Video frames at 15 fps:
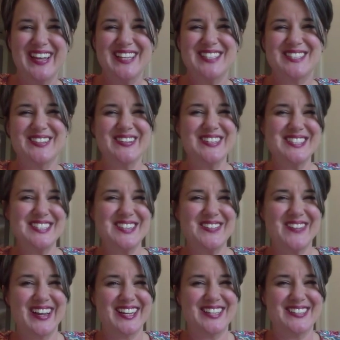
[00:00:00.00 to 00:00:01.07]
So let's see if
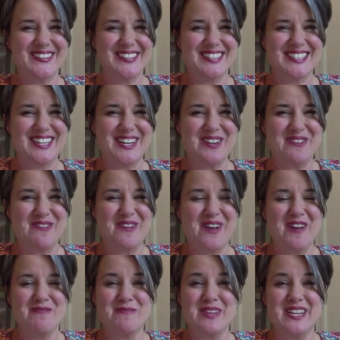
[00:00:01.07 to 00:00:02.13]
I can do this in under
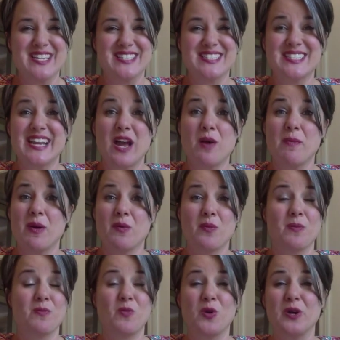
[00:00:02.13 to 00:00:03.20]
5 minutes. Now my
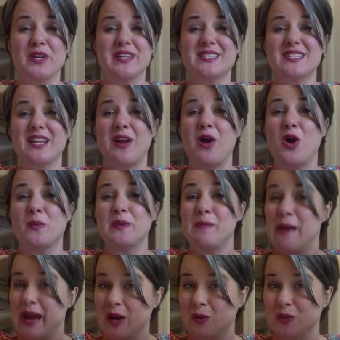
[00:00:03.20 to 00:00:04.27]
wording is going to all be
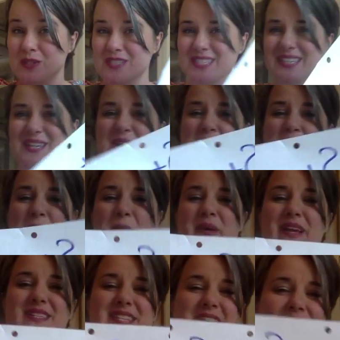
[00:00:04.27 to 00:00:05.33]
backwards
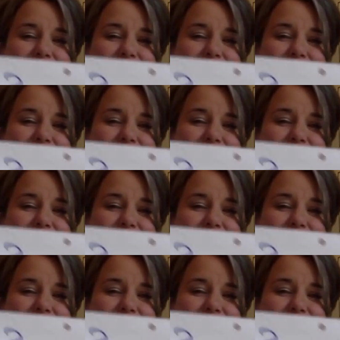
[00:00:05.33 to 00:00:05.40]
because I